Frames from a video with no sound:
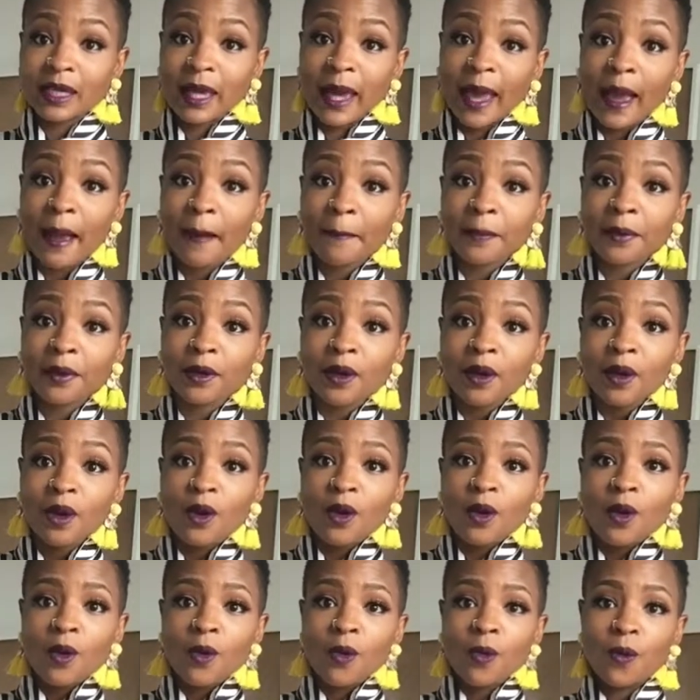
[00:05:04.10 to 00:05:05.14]
Gap
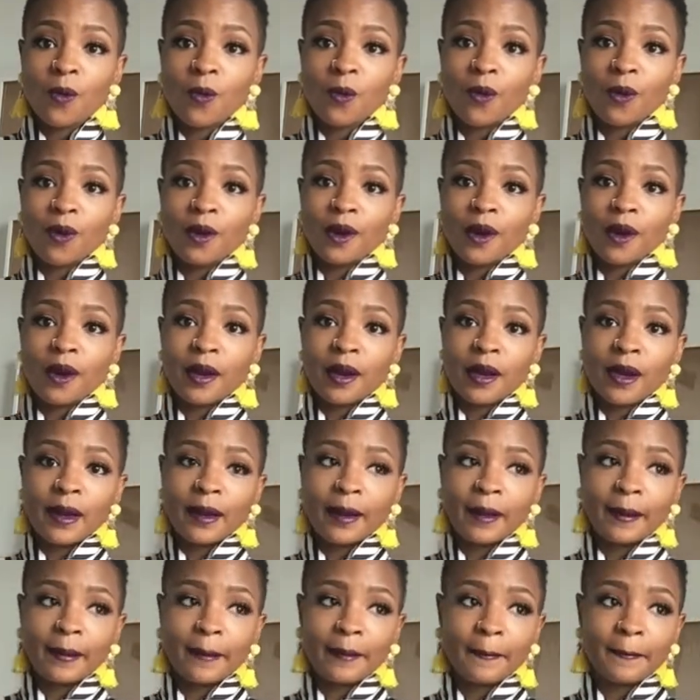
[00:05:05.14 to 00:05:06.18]
or
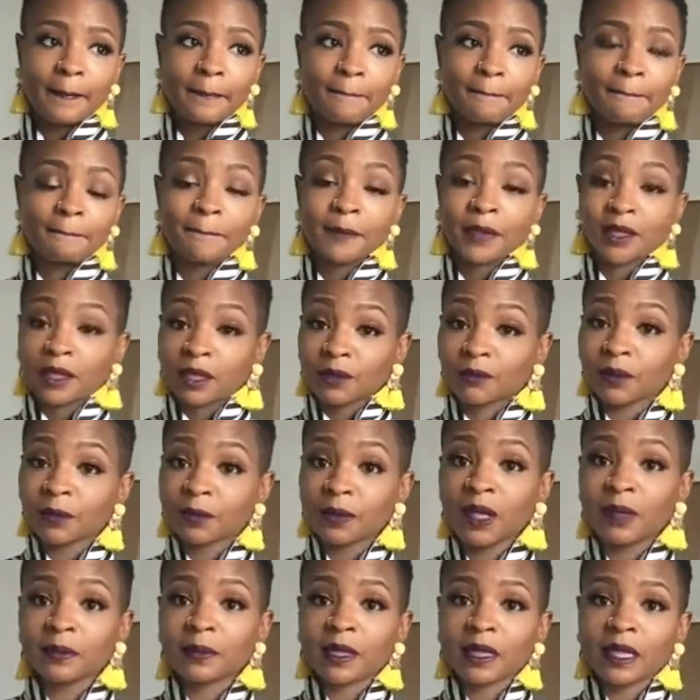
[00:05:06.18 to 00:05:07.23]
Banana
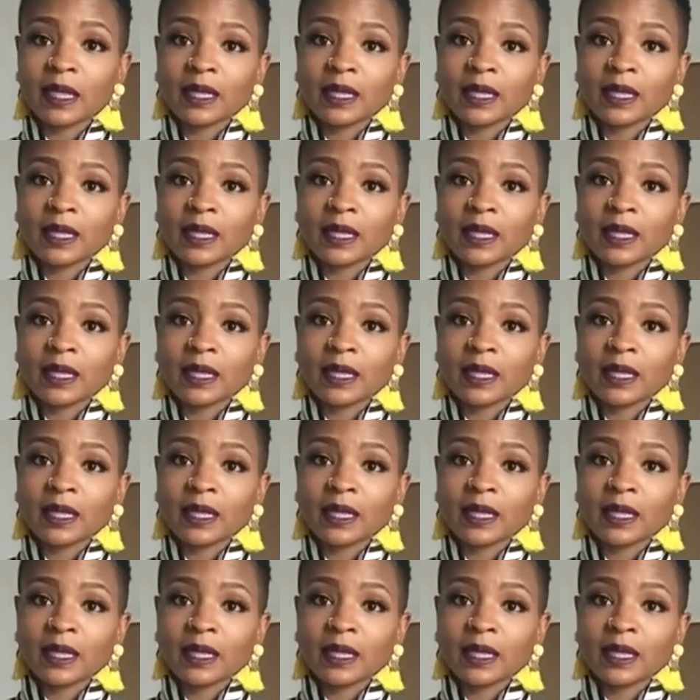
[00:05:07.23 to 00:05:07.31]
Republic.